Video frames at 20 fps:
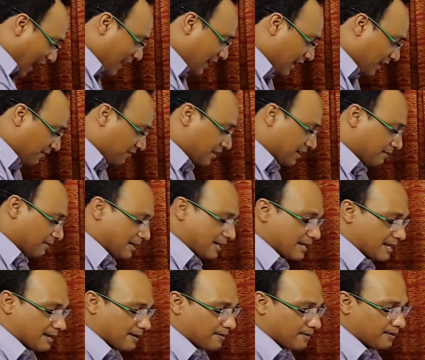I have given
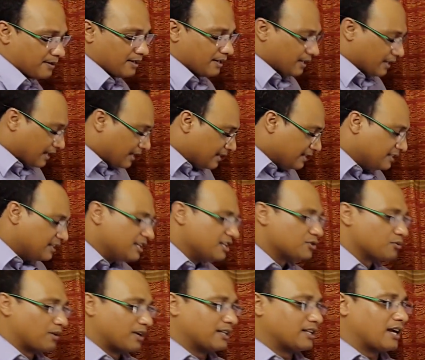here. In
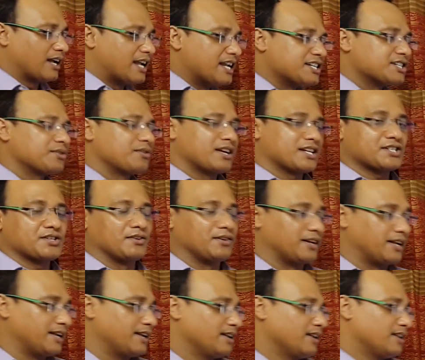this way, the
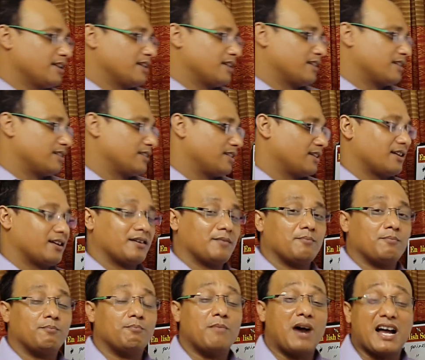internationally
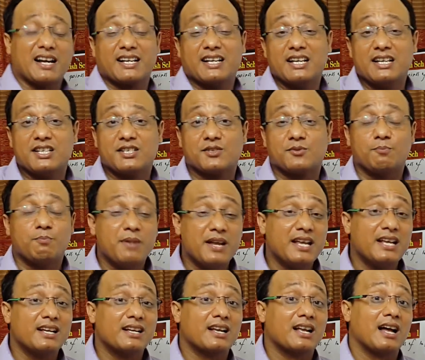the mark is
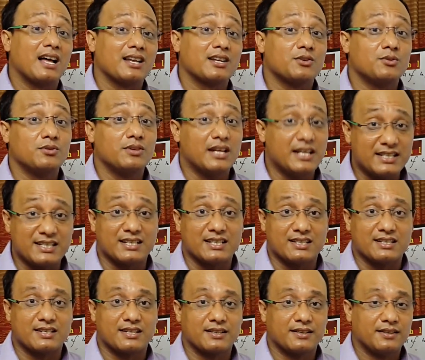being calculated.